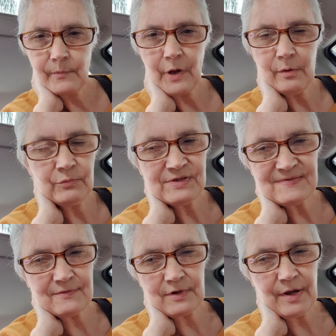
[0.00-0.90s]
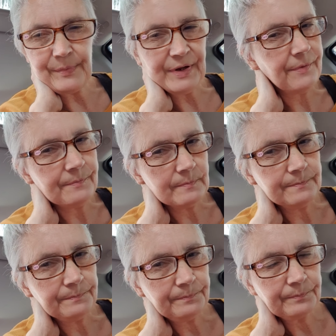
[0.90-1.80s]
I'm just not happy.
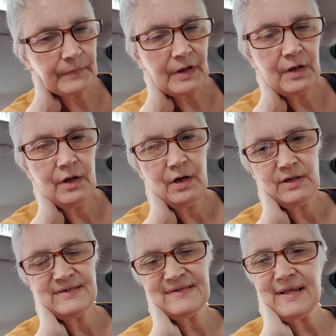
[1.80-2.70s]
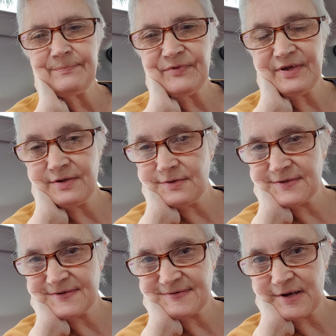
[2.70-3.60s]
Slept in
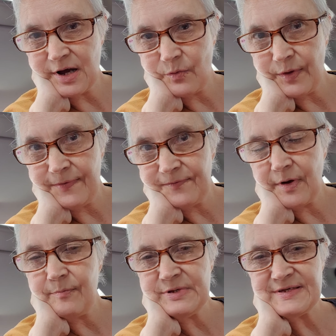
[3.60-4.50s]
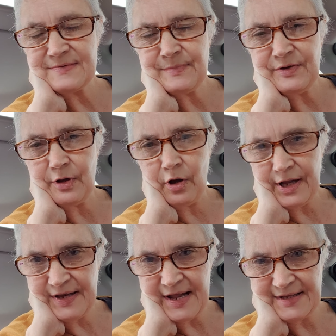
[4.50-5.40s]
to start with, so I missed me
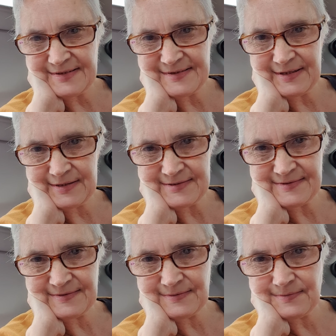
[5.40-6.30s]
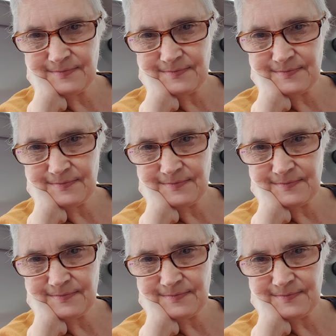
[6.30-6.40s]
line dancing lesson.